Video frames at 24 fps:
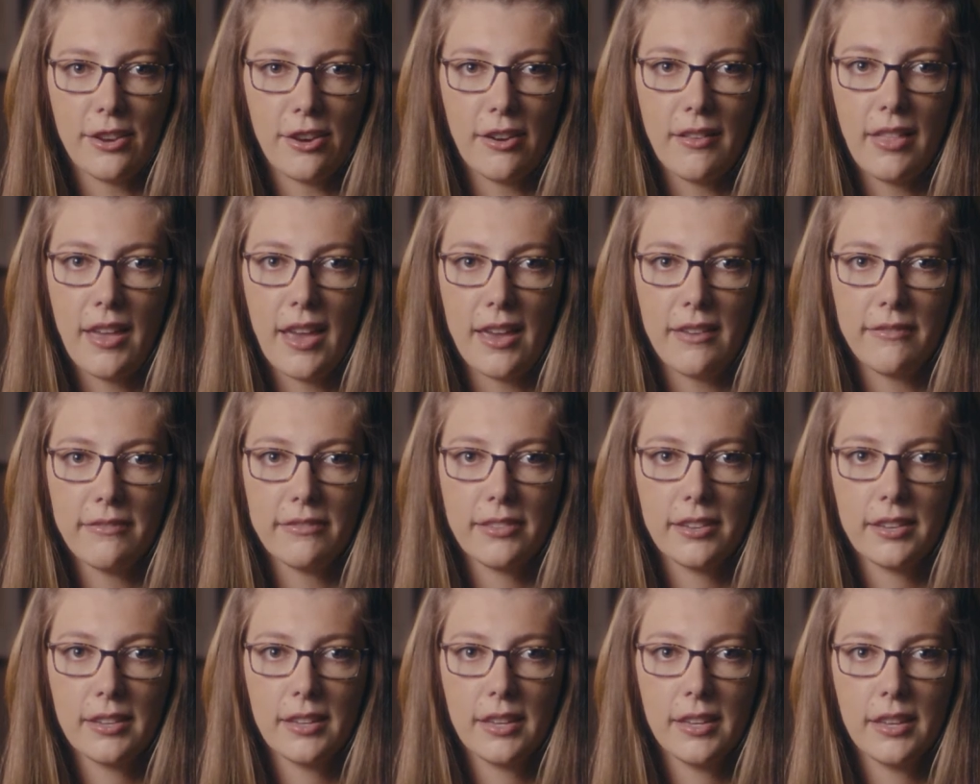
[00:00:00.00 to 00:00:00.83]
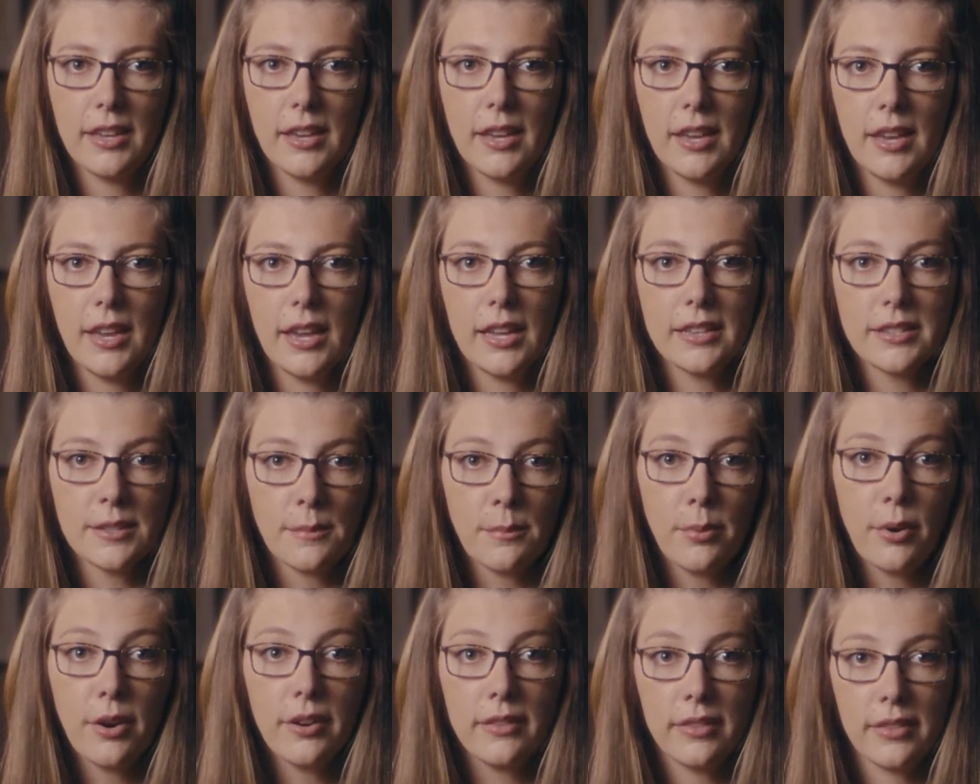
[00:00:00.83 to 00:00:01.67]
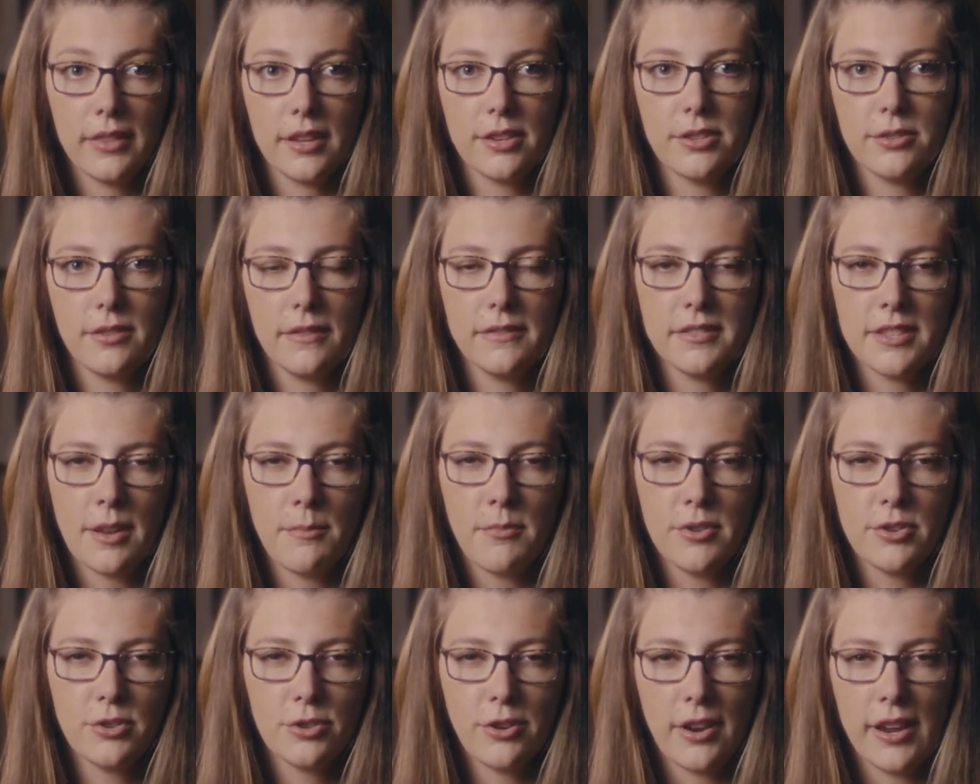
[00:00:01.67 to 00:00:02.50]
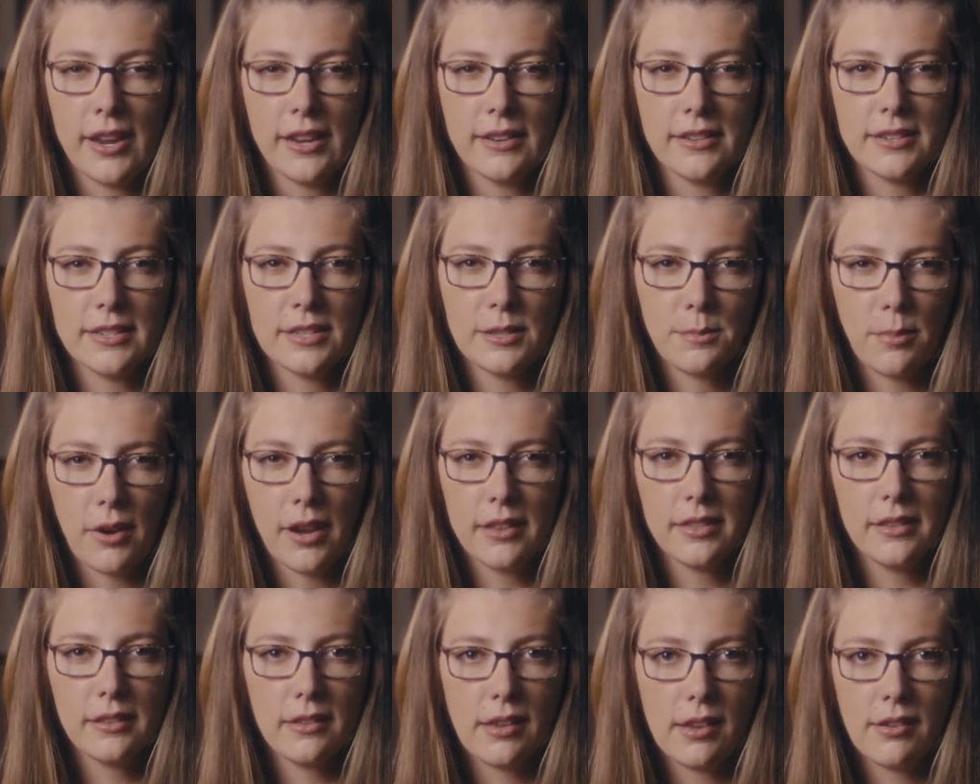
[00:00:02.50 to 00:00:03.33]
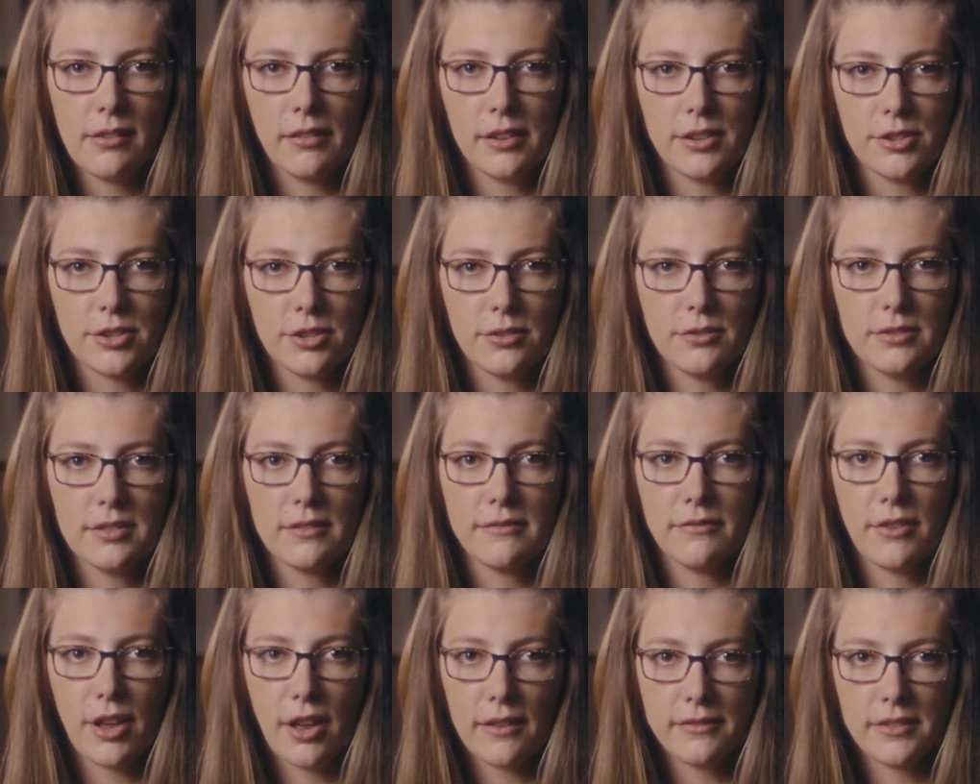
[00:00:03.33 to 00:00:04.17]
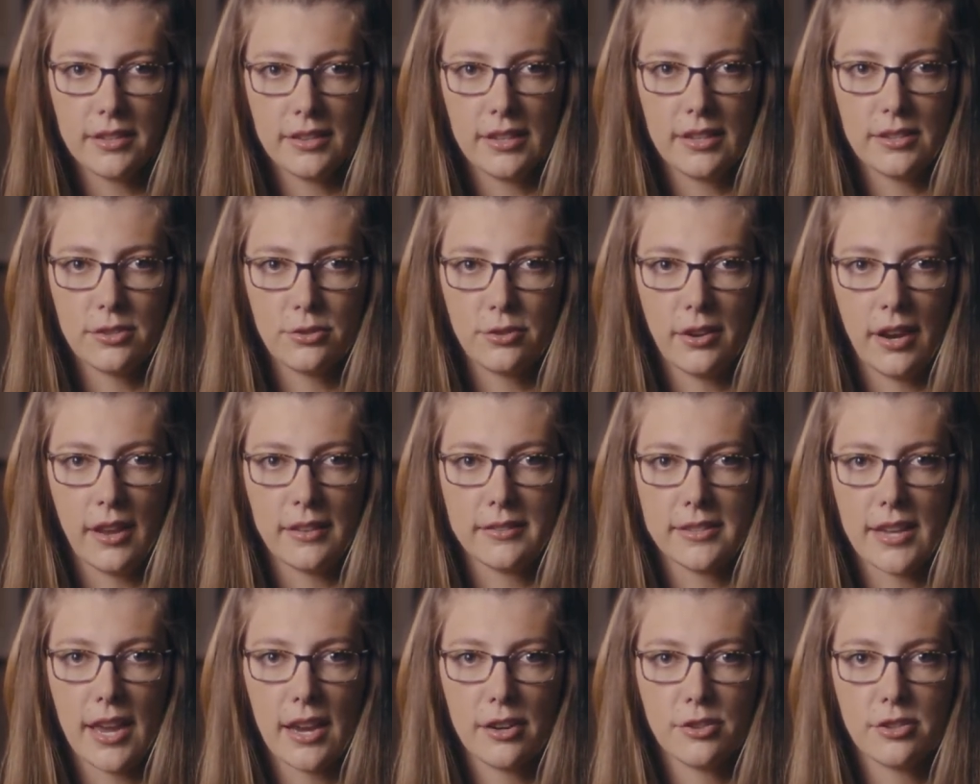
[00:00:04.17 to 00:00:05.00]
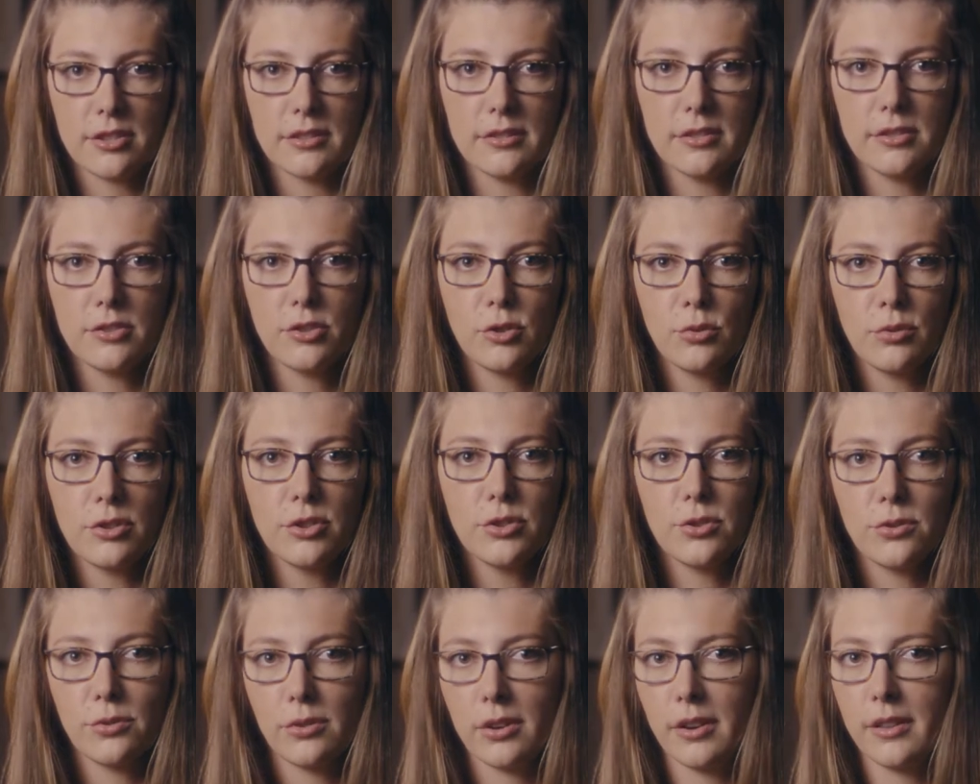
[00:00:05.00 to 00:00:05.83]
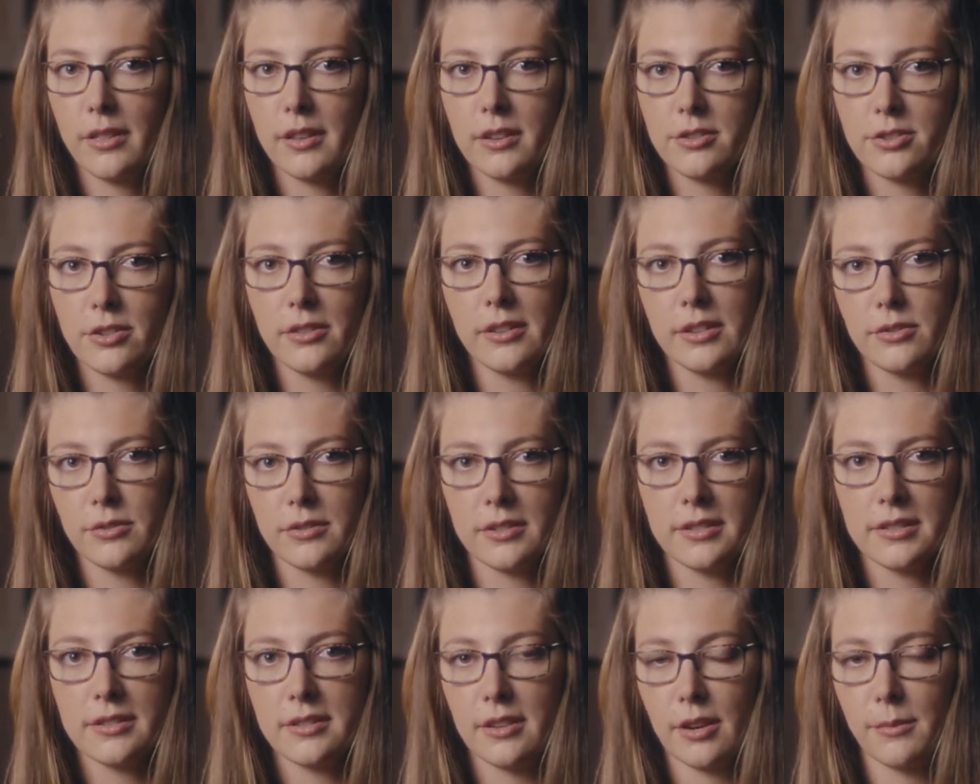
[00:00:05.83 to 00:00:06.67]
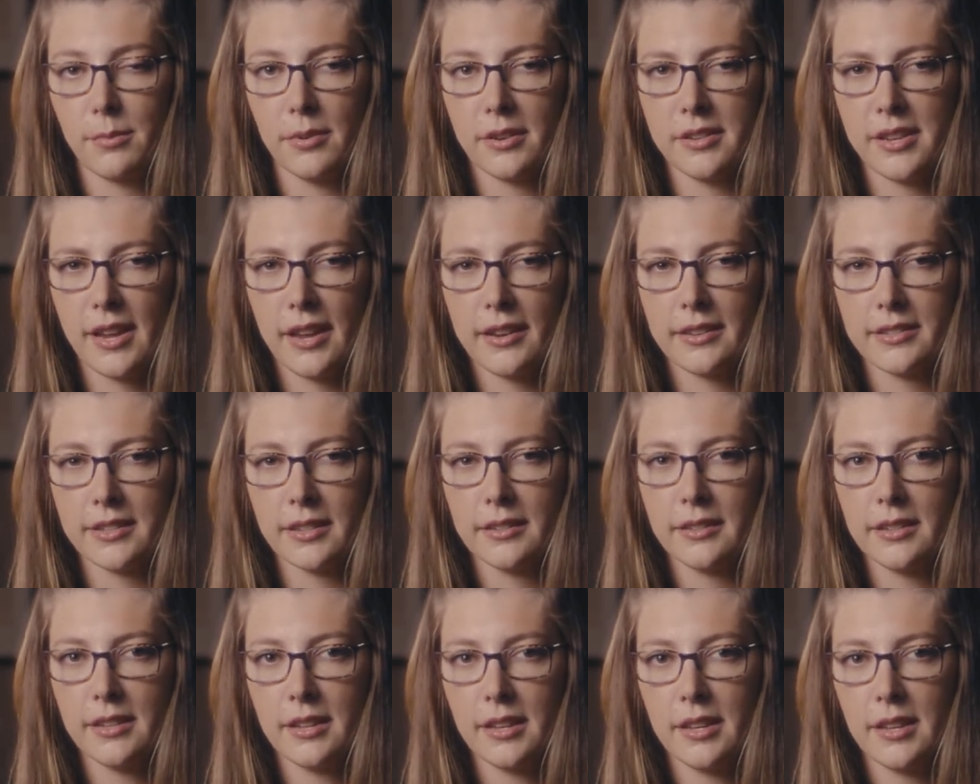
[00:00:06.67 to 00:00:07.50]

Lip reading: in your life. It's important that you have someone trained to spot the legal issues involved in these transactions to ensure that your interests are protected.